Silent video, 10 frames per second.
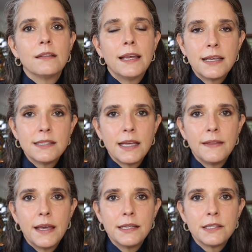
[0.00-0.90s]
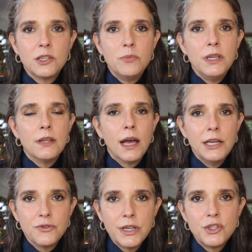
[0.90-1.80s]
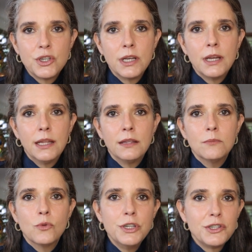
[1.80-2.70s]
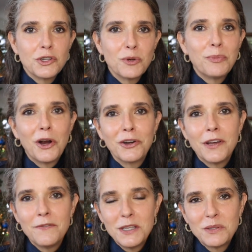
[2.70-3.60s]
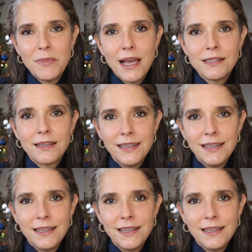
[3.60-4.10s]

Like I said, that is gonna be the hydration and the moisture part of this mask.